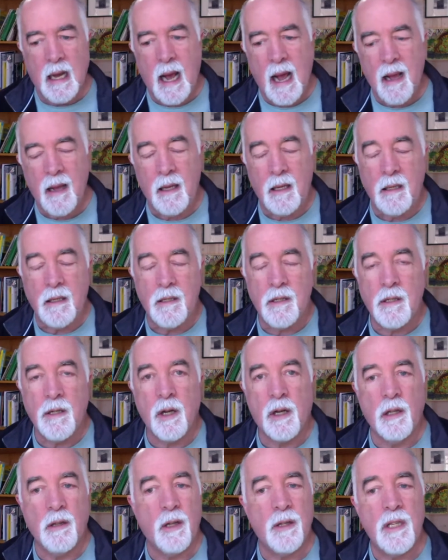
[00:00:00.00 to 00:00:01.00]
I
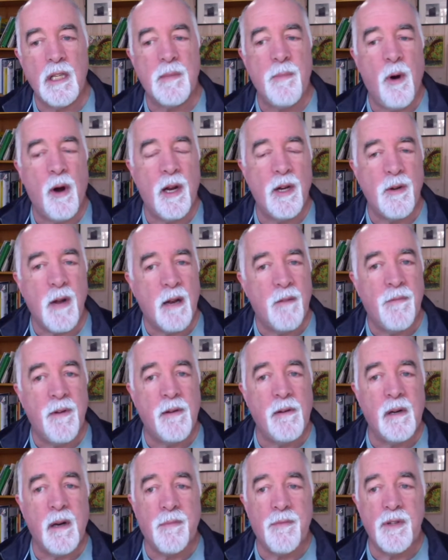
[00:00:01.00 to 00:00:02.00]
took a look this morning trying to
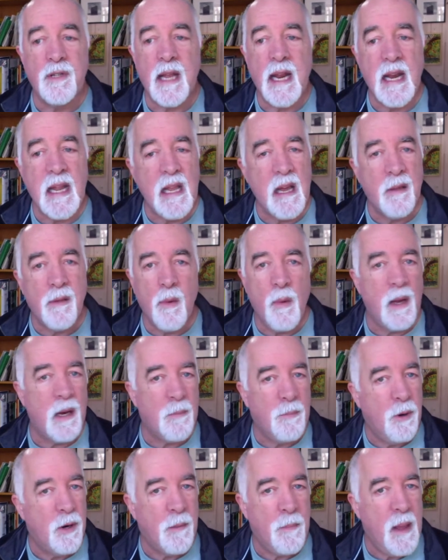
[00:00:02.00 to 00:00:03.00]
figure out if there's any other way to
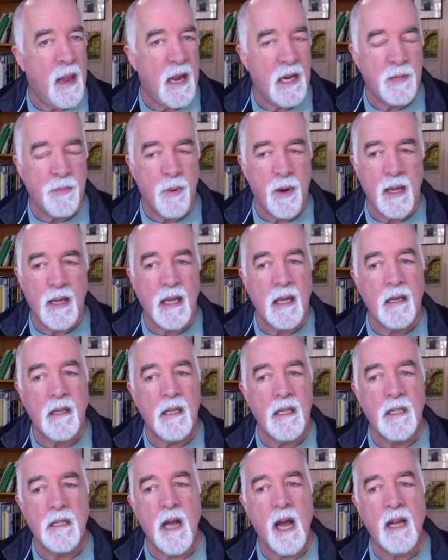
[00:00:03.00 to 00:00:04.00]
put a page break in
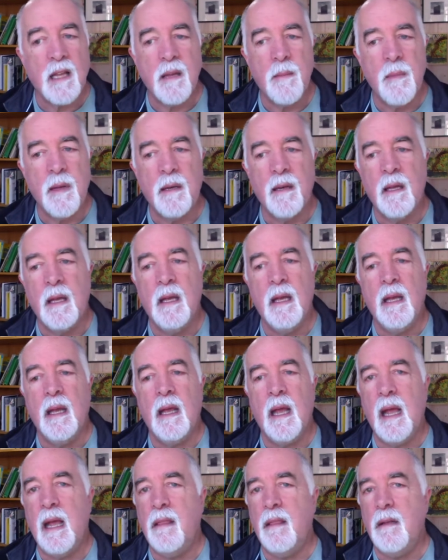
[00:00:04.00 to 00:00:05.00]
this document,
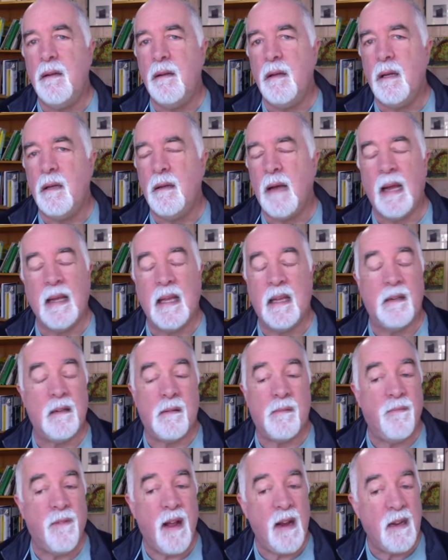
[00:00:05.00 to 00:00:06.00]
and I can't
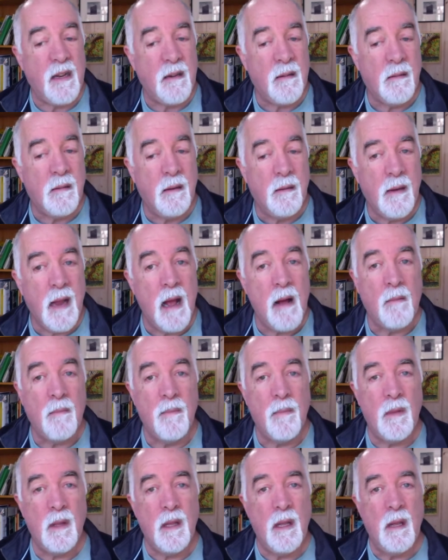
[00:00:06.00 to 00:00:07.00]
find it now.
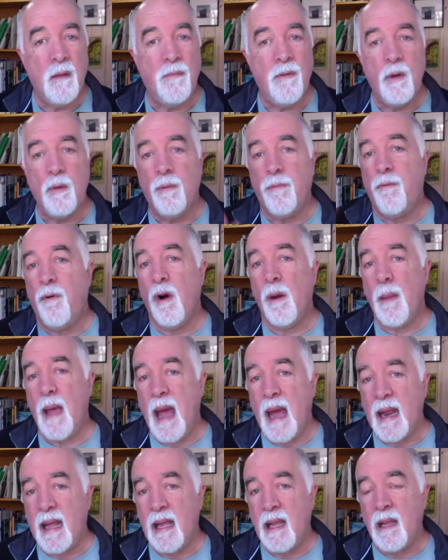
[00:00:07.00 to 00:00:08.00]
If you were
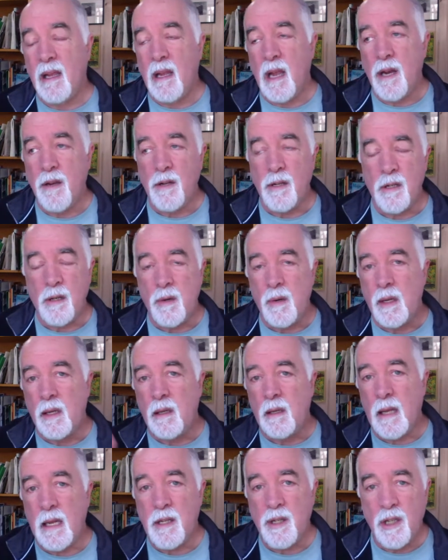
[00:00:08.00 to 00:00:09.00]
formatting and you're
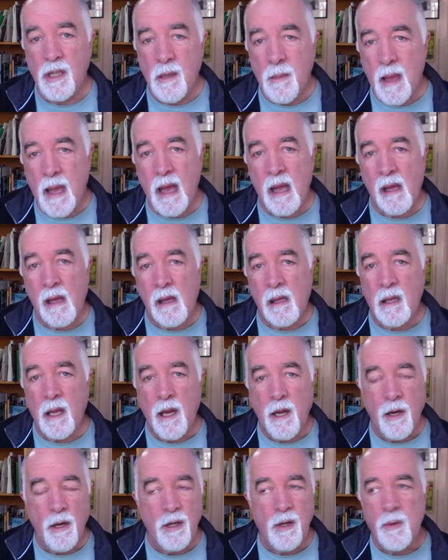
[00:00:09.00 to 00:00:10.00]
doing HTML
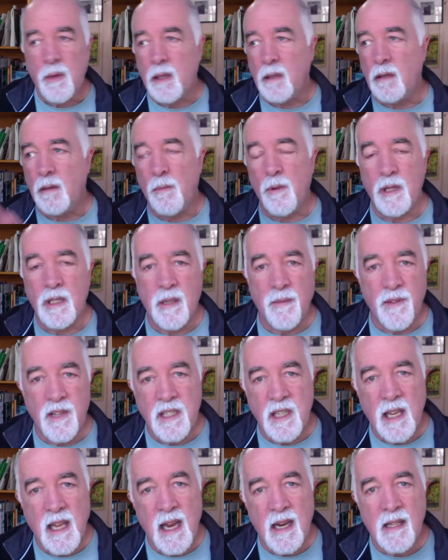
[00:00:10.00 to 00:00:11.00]
and you're doing a little more
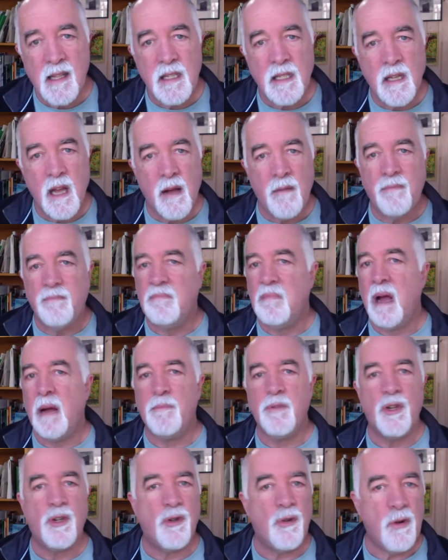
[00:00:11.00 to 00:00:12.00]
sophisticated stuff,
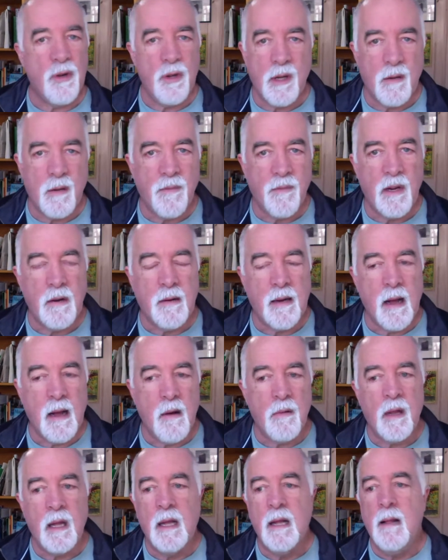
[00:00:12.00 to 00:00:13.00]
I'm sure you can figure it out.